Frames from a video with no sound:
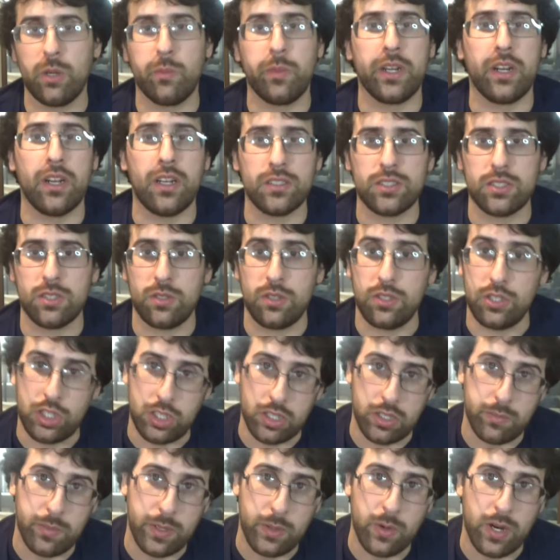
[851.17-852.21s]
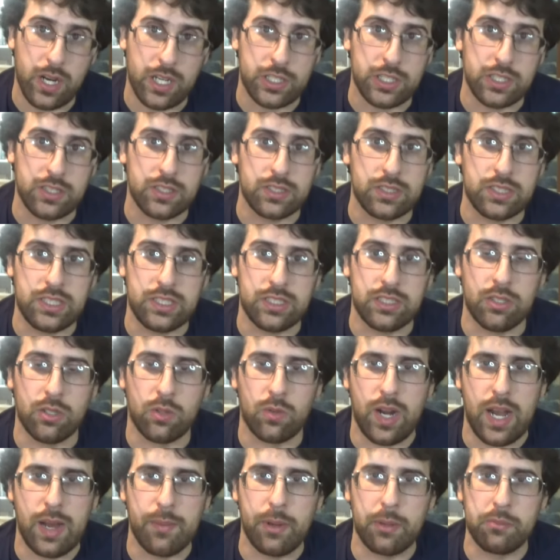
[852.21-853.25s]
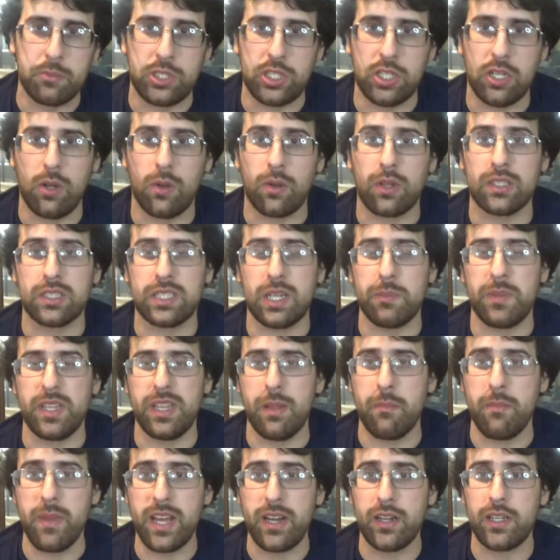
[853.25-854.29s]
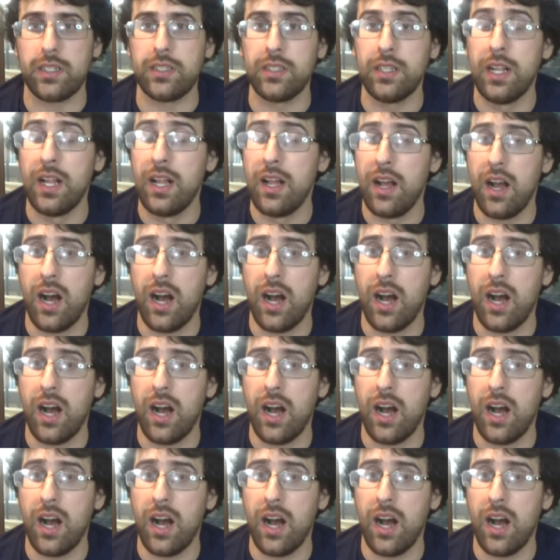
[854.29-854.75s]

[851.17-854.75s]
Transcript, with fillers: but also you should be watching the seasonal wrap up show because I'm in the middle